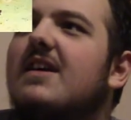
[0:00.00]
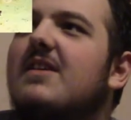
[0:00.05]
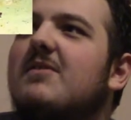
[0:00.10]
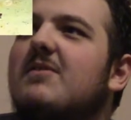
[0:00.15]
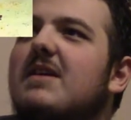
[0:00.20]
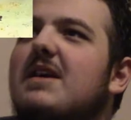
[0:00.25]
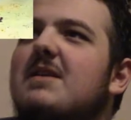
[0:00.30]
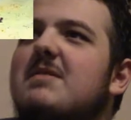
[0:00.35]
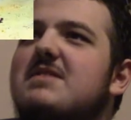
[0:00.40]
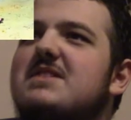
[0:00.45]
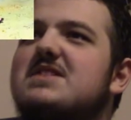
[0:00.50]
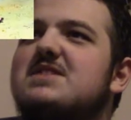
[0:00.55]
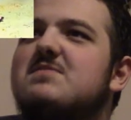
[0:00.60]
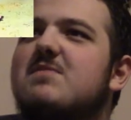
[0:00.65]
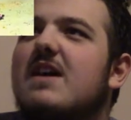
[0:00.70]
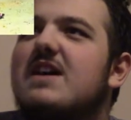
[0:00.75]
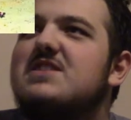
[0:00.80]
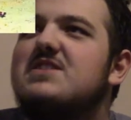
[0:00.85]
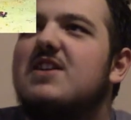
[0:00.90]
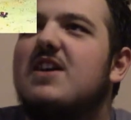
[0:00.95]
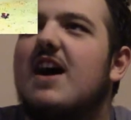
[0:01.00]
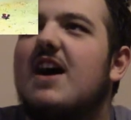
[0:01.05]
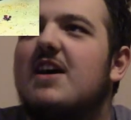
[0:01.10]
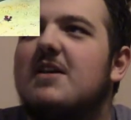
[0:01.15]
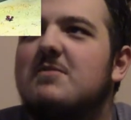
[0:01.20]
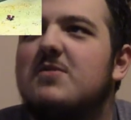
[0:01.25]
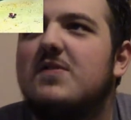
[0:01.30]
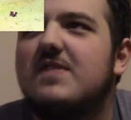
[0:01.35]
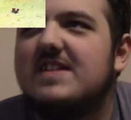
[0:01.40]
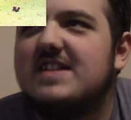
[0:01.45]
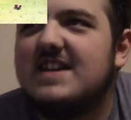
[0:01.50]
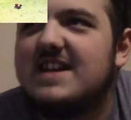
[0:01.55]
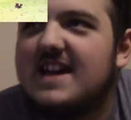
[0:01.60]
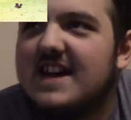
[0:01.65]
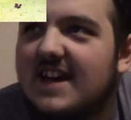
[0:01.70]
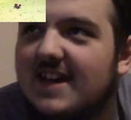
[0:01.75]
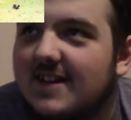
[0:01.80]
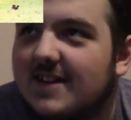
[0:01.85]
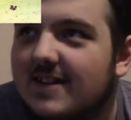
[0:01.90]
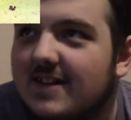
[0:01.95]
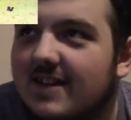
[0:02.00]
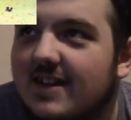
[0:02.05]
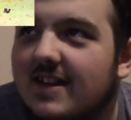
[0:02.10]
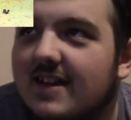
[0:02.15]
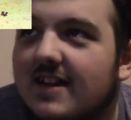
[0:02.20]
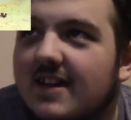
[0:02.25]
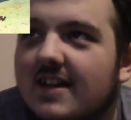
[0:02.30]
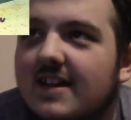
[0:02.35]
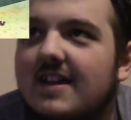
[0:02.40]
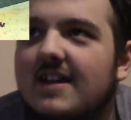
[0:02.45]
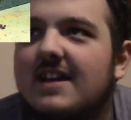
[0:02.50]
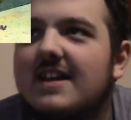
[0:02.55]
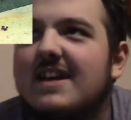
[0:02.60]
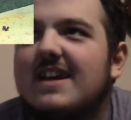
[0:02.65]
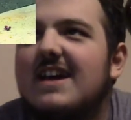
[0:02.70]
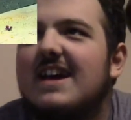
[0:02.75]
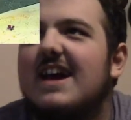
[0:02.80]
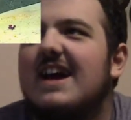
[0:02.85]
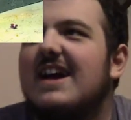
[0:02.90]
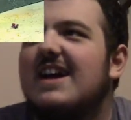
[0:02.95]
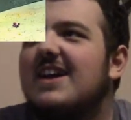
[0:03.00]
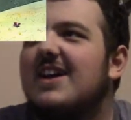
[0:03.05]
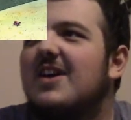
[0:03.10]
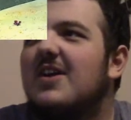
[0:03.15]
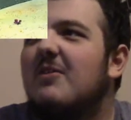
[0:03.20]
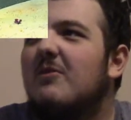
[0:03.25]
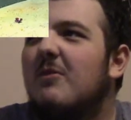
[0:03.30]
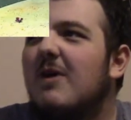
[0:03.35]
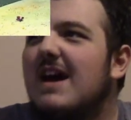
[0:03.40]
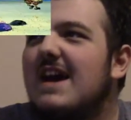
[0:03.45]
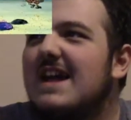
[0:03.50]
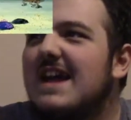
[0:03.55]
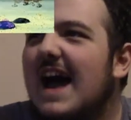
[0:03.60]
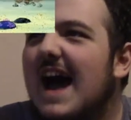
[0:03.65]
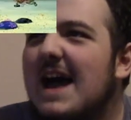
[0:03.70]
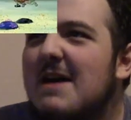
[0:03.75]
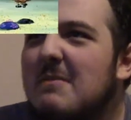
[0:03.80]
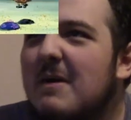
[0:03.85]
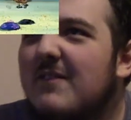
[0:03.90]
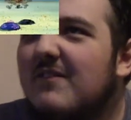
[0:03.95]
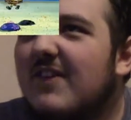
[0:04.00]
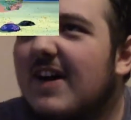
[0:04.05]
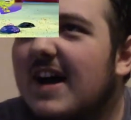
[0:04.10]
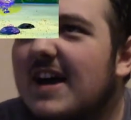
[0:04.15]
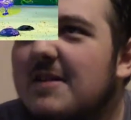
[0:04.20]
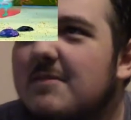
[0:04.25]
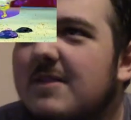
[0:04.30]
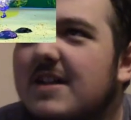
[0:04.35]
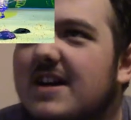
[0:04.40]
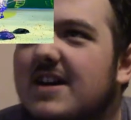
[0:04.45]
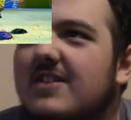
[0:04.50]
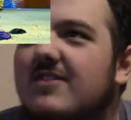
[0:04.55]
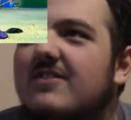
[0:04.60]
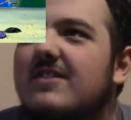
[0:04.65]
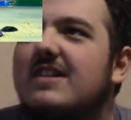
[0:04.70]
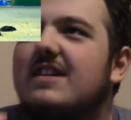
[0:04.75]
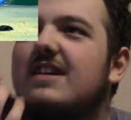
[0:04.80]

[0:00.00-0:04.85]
We just watched a horror movie today. What? I have my volume low.